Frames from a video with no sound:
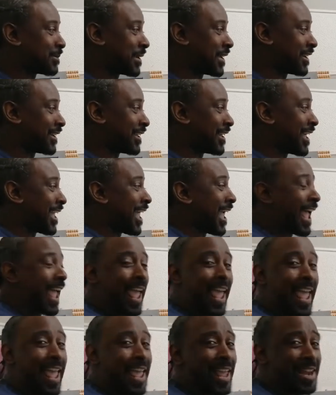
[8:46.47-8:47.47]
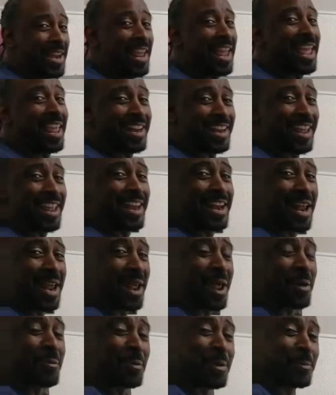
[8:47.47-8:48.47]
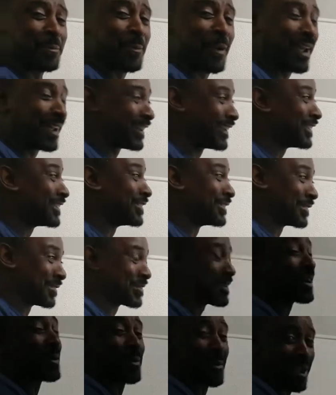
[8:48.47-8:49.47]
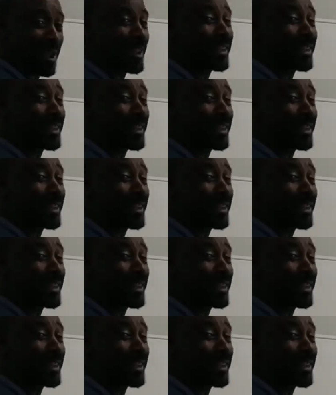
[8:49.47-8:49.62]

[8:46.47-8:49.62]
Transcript: Oh, yeah. And we've been doing this for a while.